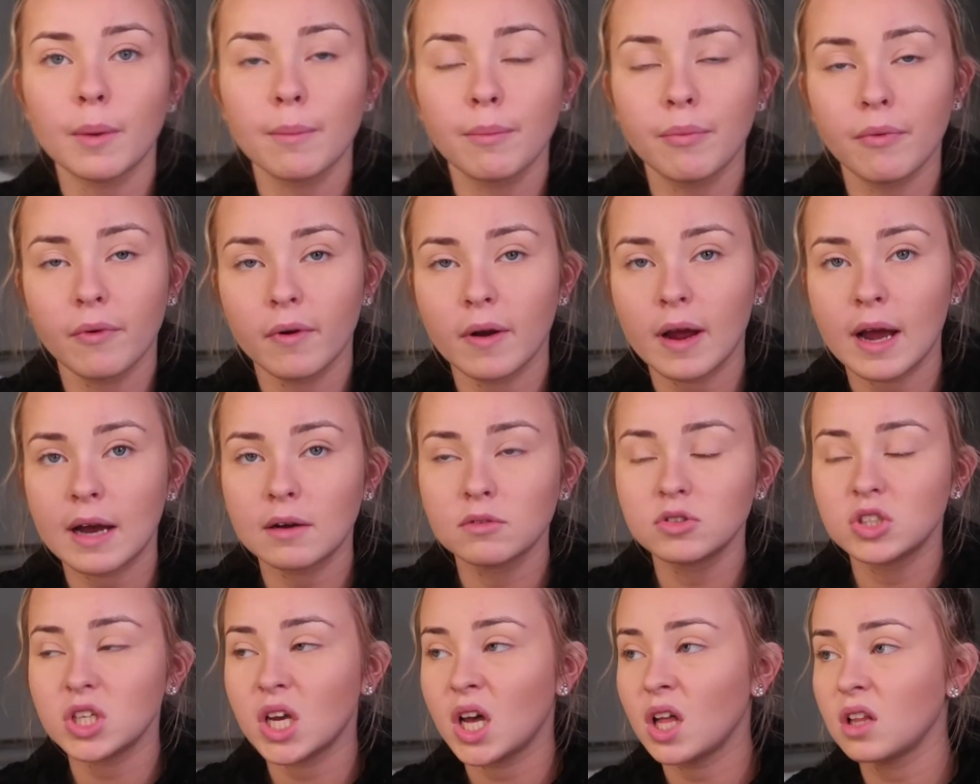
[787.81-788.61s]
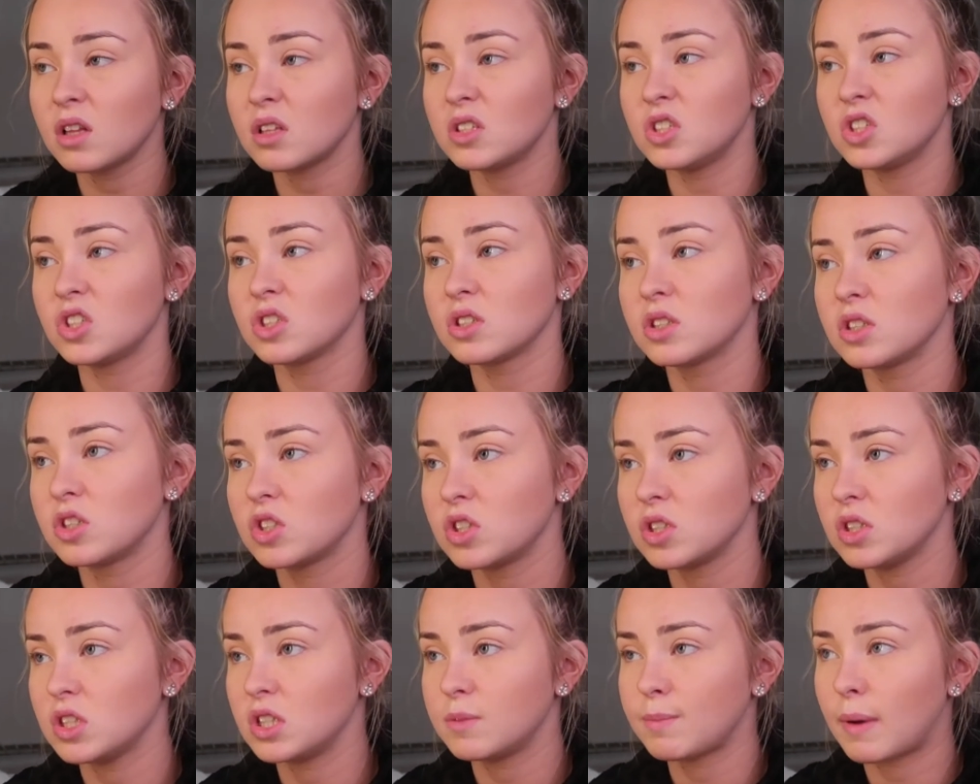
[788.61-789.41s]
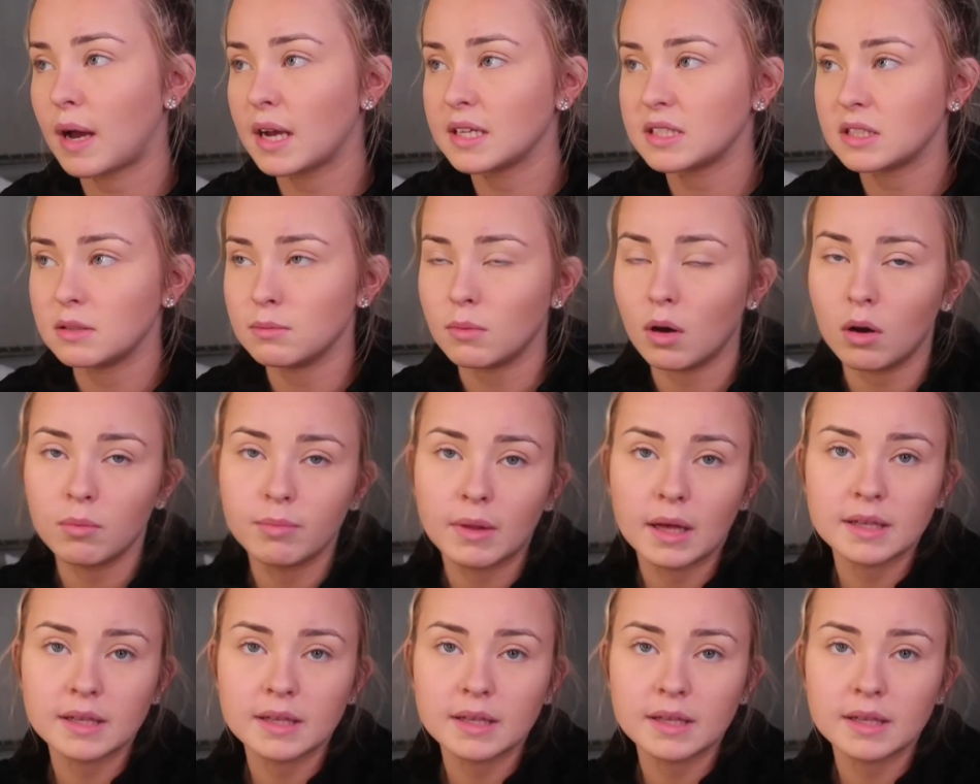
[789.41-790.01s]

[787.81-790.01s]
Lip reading: brow gel and just literally spice them up.